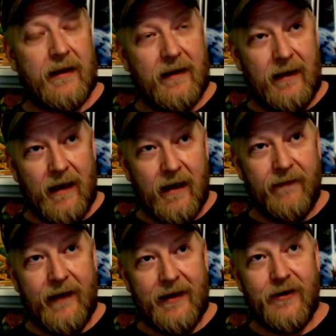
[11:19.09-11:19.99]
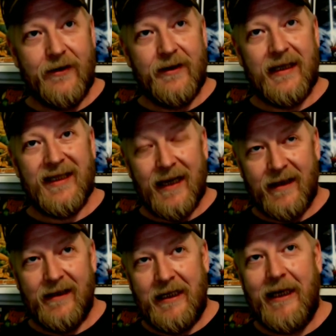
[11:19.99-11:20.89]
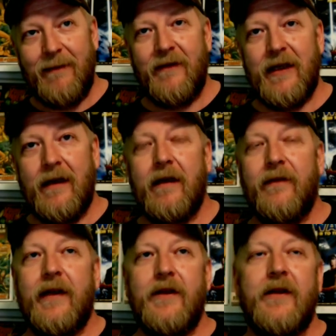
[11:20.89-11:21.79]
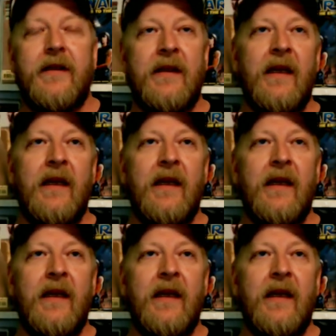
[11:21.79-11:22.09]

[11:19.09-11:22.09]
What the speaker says: Young Avengers, the second team of the Young Avengers.